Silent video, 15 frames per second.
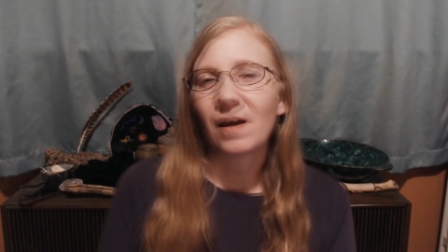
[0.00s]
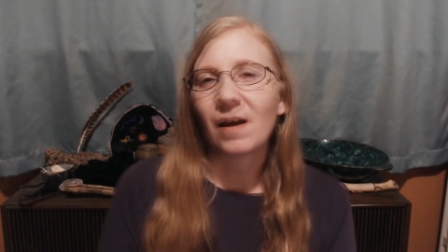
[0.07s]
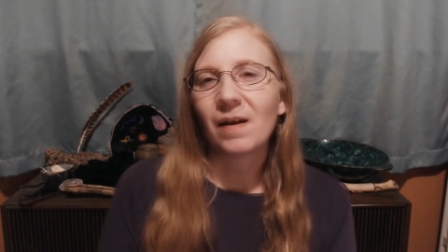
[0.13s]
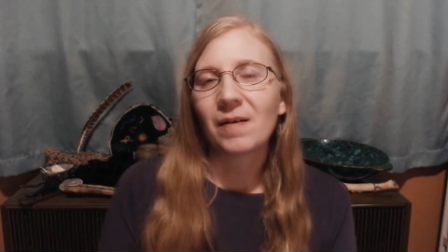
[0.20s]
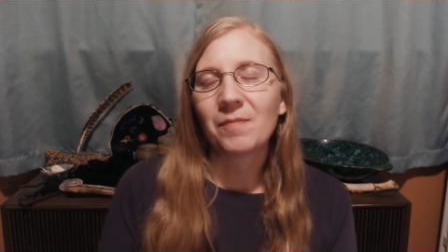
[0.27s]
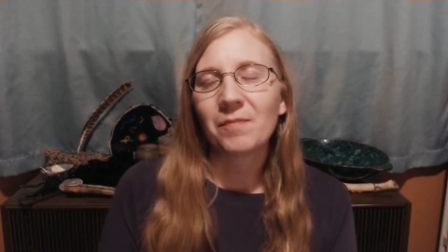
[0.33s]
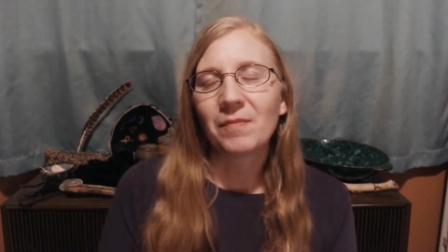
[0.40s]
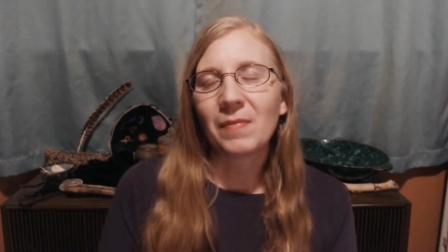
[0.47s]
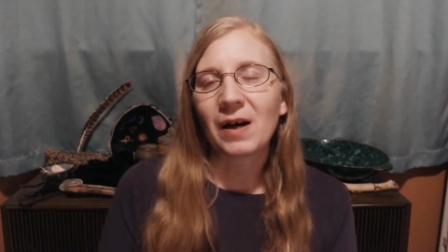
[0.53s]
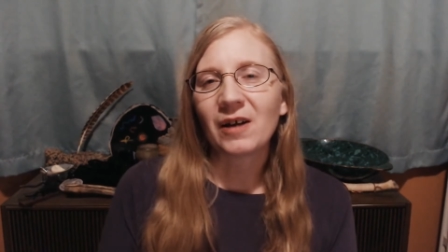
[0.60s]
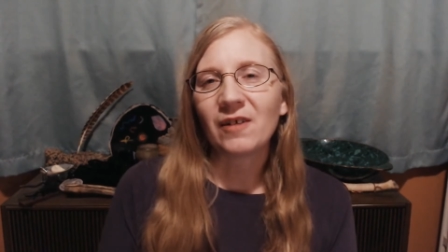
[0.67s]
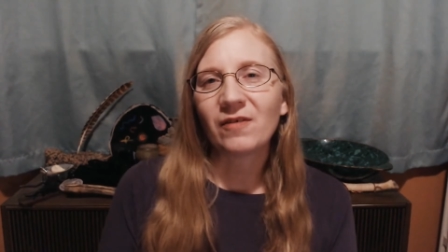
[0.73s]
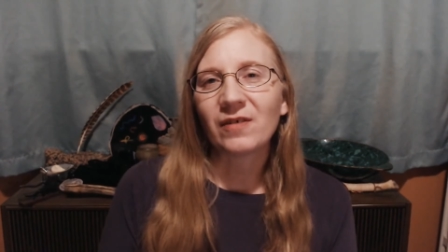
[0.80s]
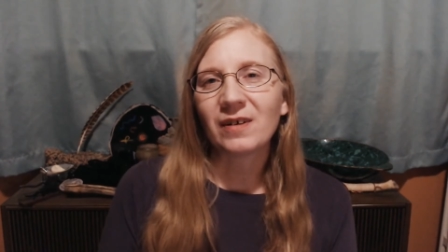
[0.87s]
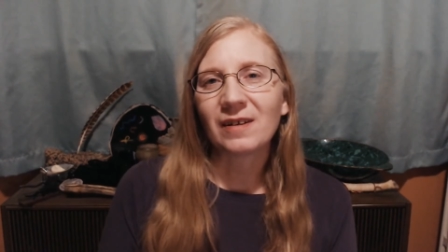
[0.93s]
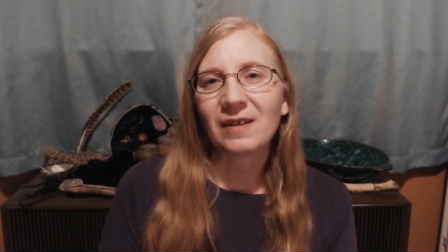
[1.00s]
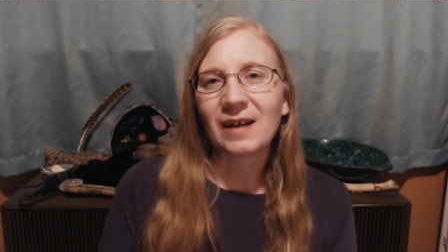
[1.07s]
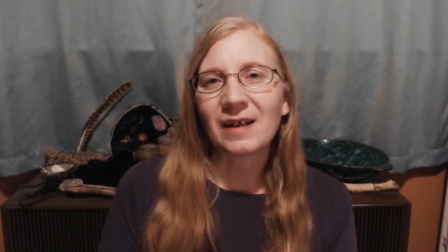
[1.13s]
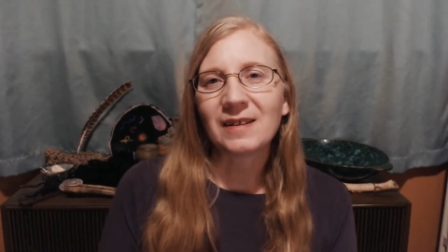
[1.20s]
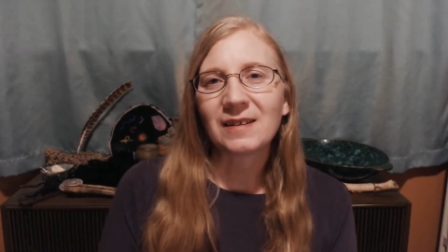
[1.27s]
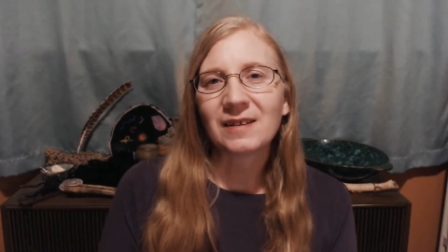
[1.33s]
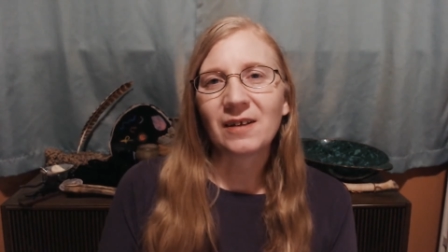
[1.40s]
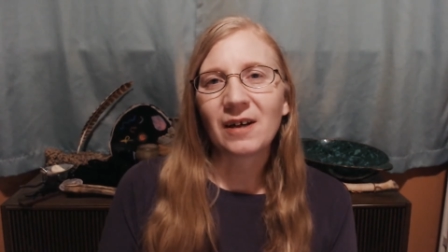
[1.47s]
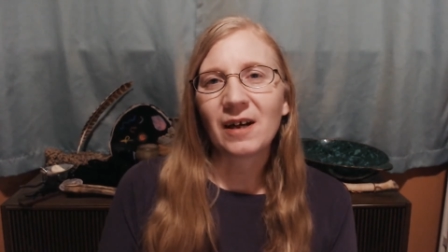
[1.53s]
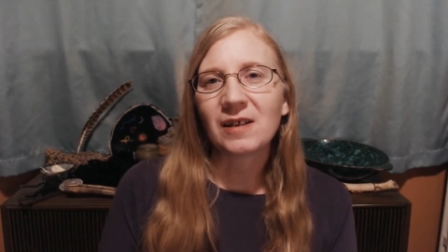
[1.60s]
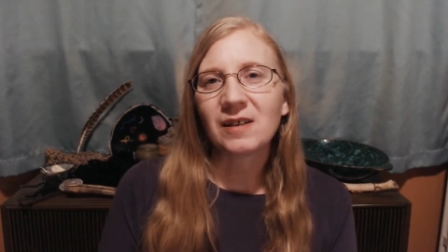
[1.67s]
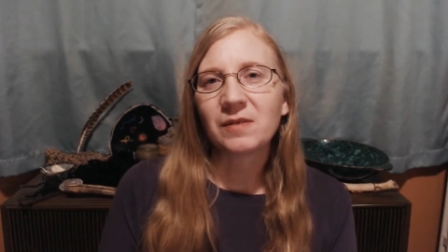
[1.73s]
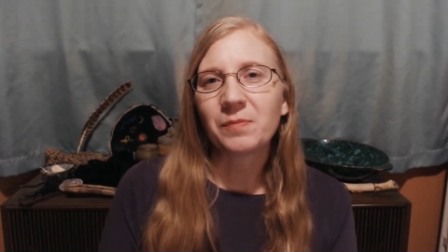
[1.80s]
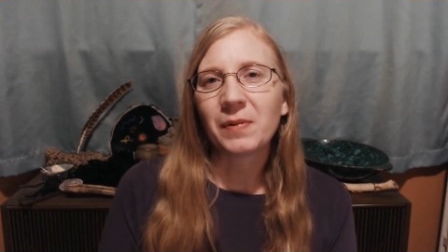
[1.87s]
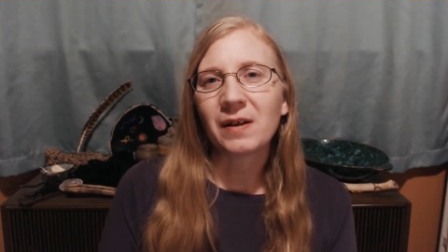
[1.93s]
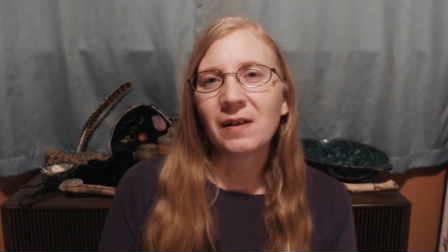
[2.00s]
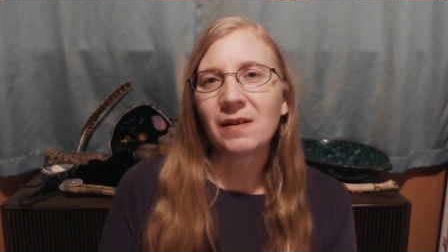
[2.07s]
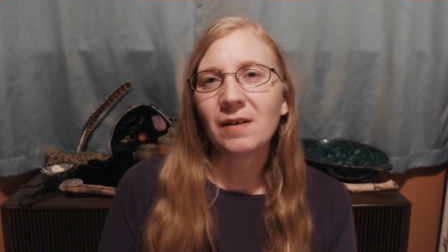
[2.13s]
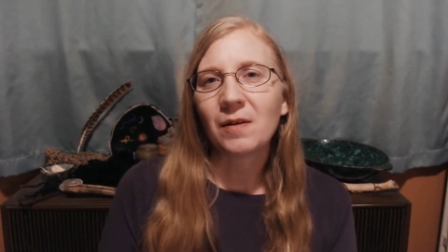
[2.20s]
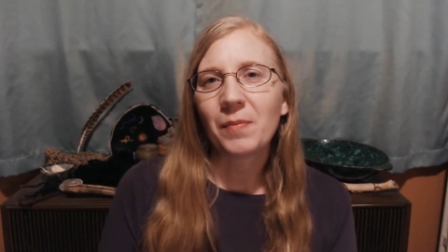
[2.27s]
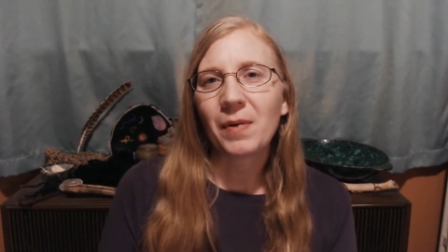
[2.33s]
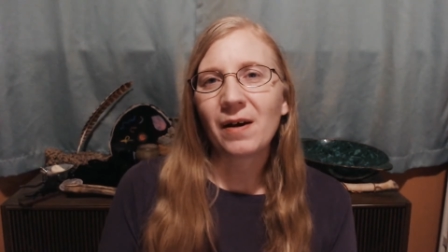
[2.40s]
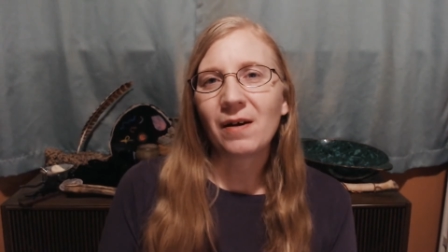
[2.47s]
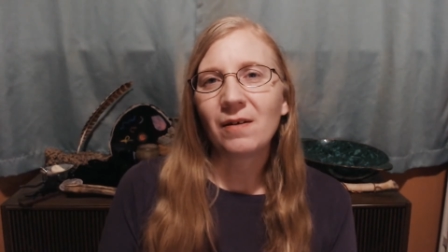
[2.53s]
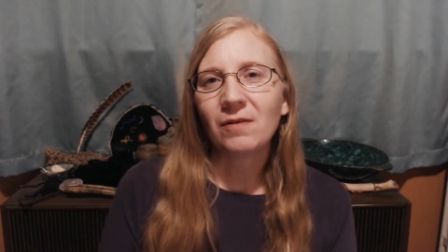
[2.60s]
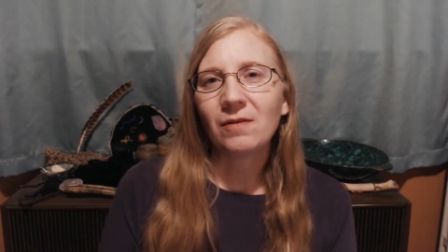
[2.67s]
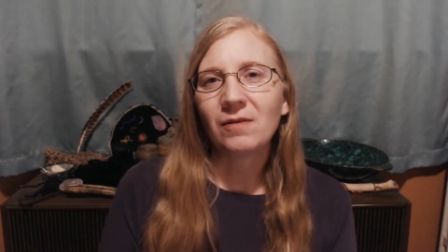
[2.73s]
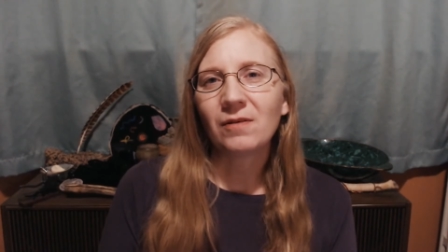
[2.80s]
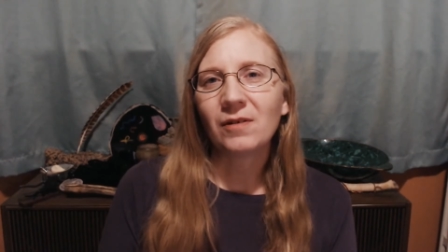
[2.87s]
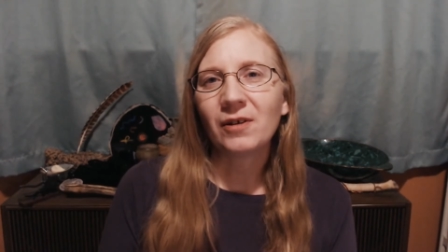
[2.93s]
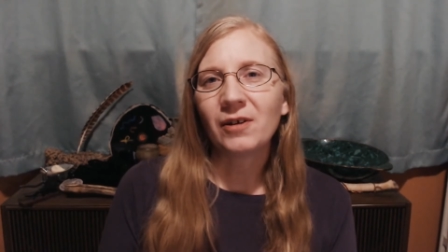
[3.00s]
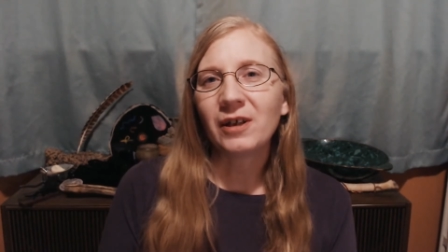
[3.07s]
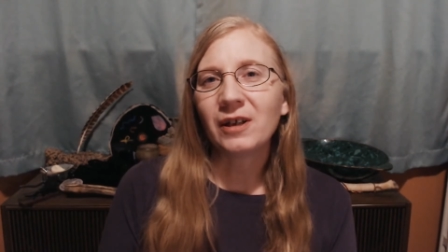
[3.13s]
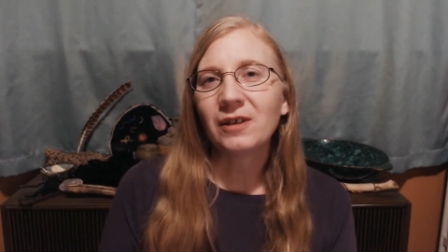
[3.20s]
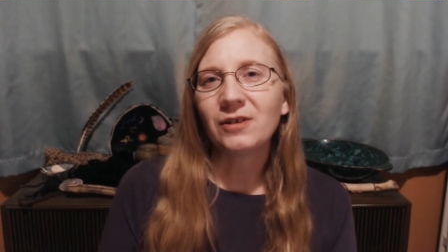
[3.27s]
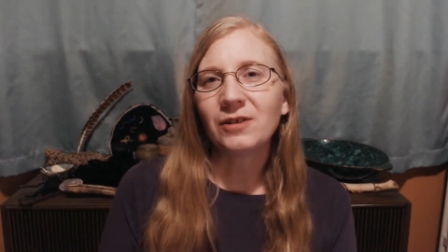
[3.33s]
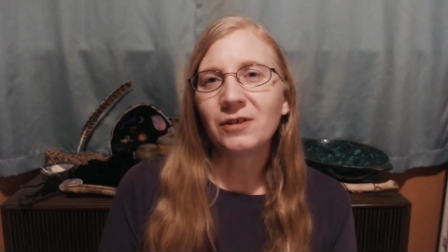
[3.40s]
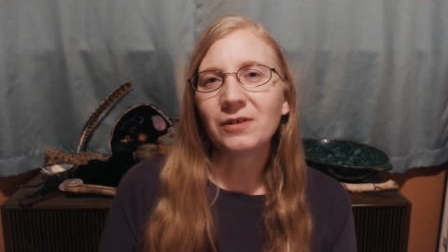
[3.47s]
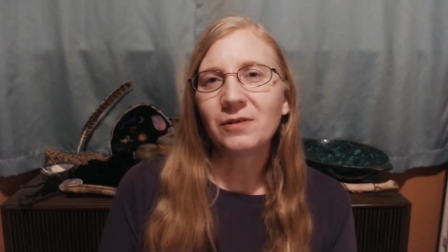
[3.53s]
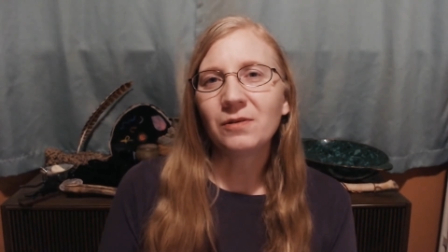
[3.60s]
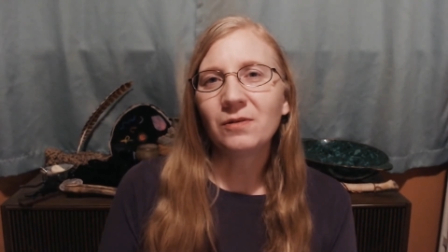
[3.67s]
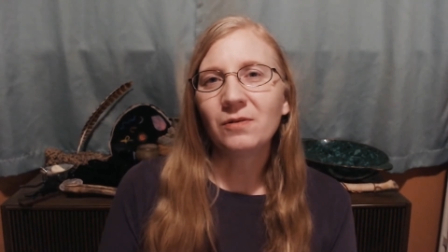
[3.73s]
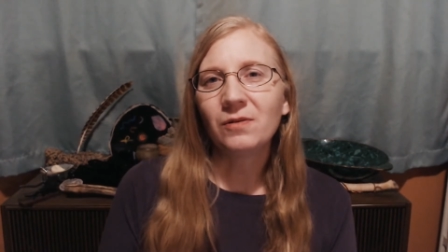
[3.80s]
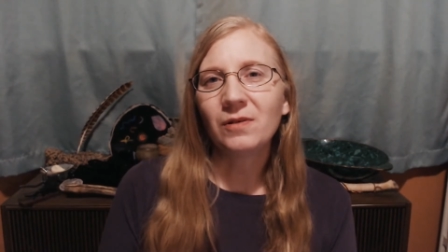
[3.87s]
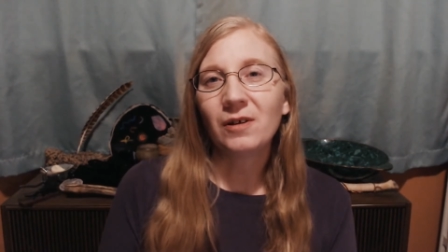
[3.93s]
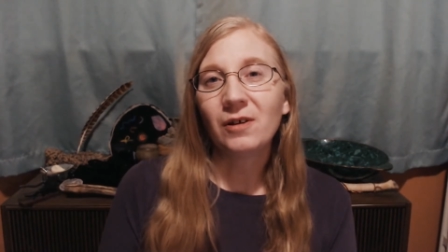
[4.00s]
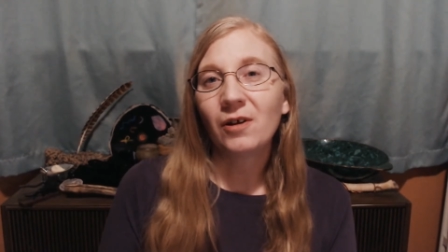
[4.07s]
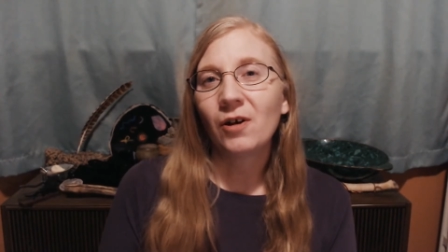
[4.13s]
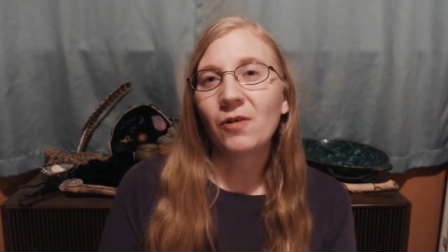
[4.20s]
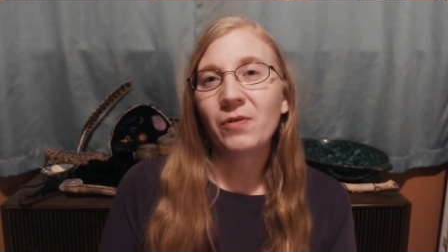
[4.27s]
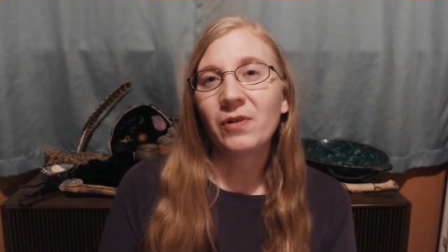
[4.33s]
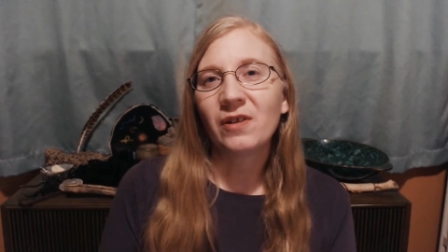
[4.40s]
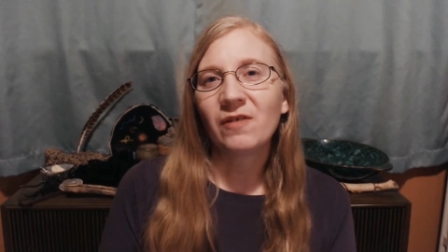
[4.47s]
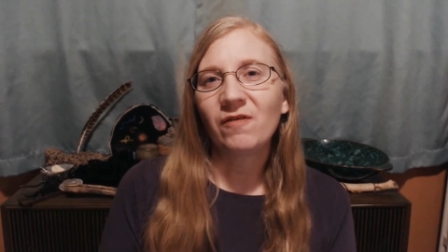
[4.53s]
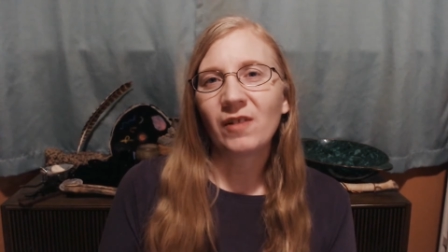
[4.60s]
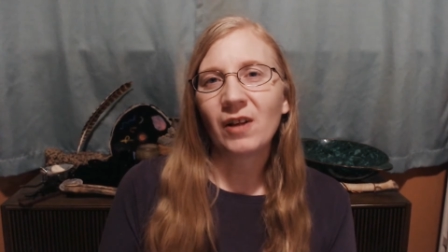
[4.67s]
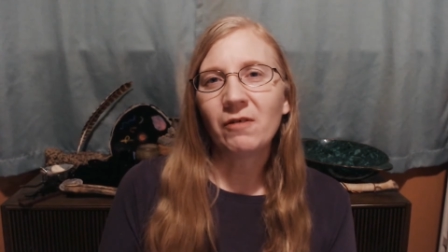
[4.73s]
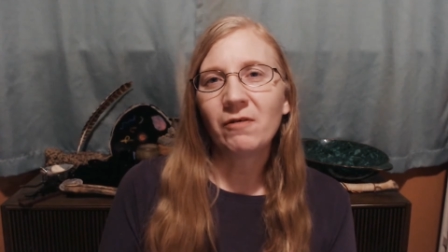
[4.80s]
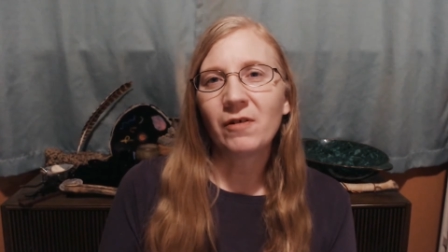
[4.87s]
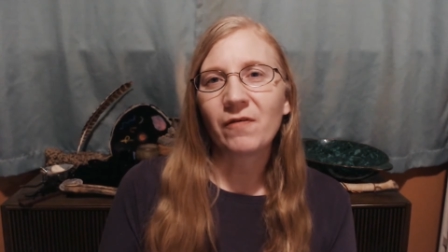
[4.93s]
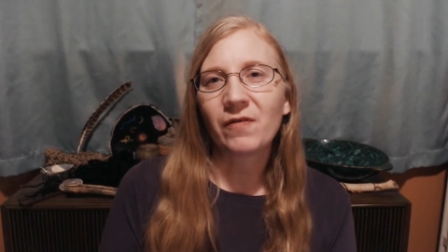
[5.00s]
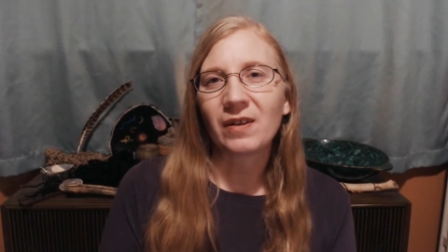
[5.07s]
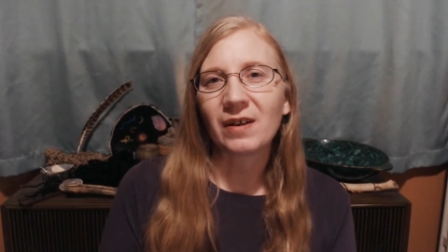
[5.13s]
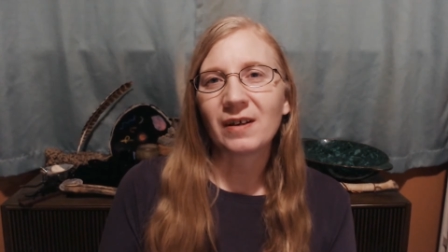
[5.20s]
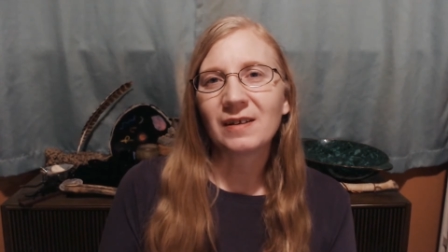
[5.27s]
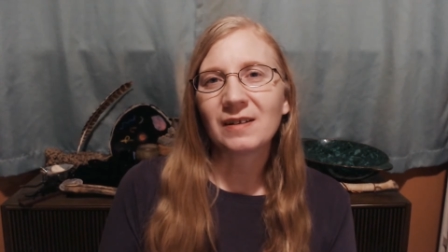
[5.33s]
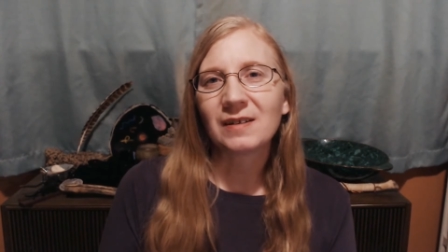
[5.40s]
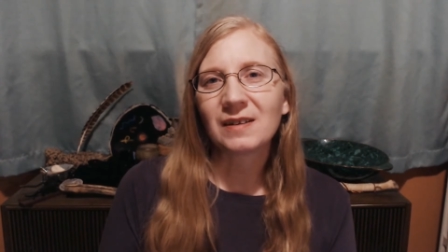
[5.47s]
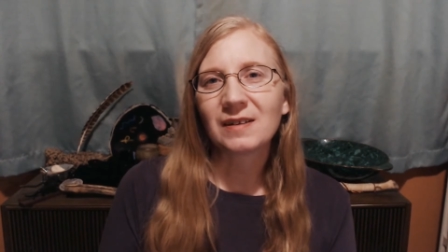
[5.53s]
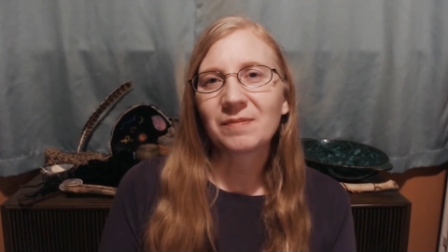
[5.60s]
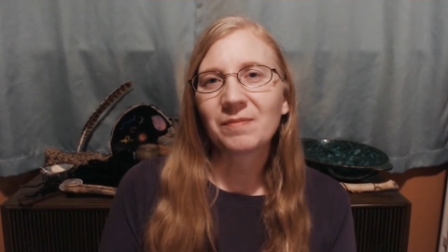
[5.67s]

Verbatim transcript: my fertilizer has been about learning to go with the flow of things